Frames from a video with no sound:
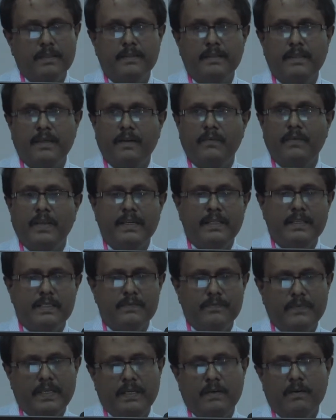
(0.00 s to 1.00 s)
There are various
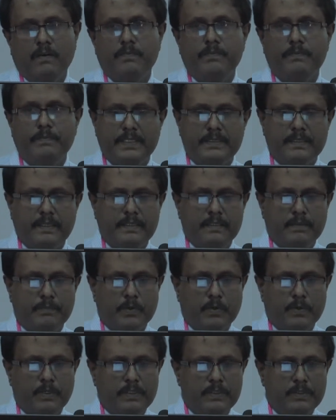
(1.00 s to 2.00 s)
ways of measuring the
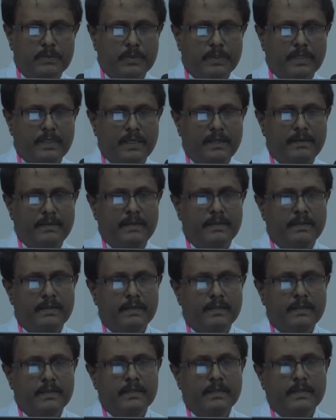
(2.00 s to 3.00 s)
proteinuria.
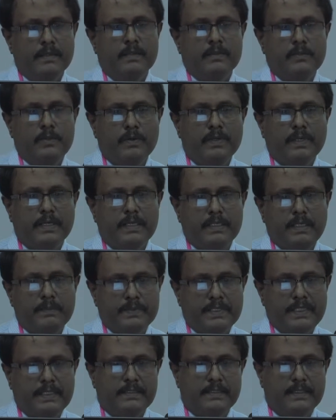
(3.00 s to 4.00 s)
Urinary
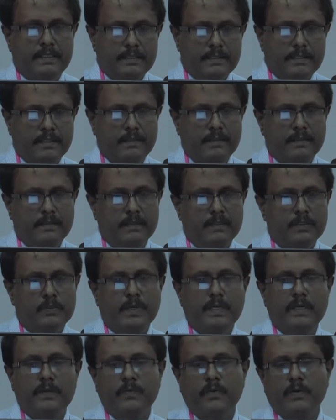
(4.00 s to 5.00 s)
dipstick test,
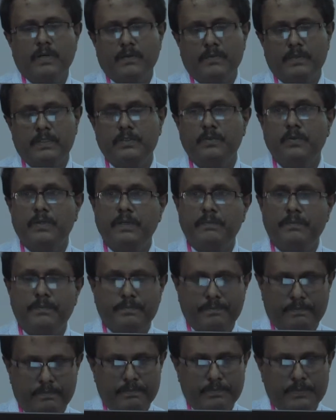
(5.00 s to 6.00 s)
24 hours urine
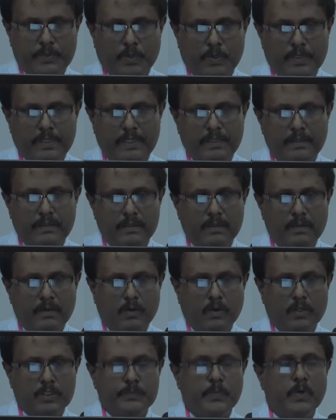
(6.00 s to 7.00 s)
protein,
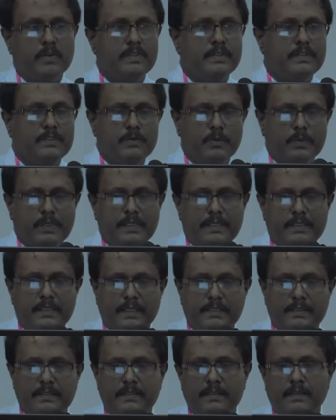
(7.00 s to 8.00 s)
or spot urine
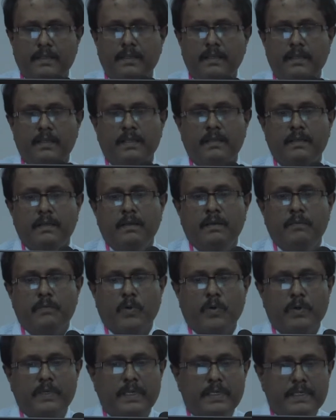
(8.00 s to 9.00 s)
test,
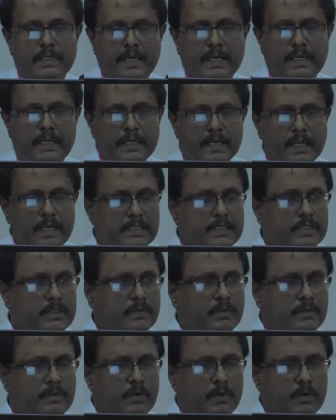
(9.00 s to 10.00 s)
protein creatinine
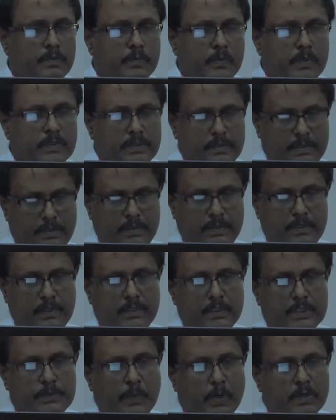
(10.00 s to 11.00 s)
ratio, or
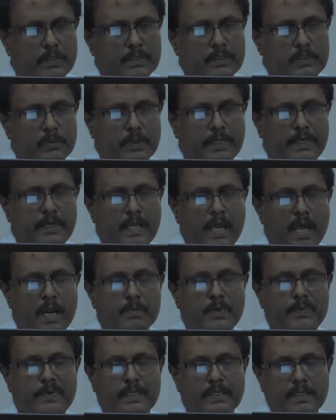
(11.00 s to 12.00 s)
spot urine
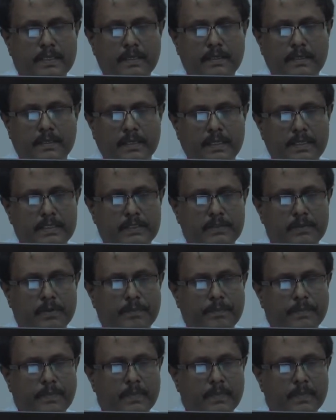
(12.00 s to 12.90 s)
albumin creatinine ratio.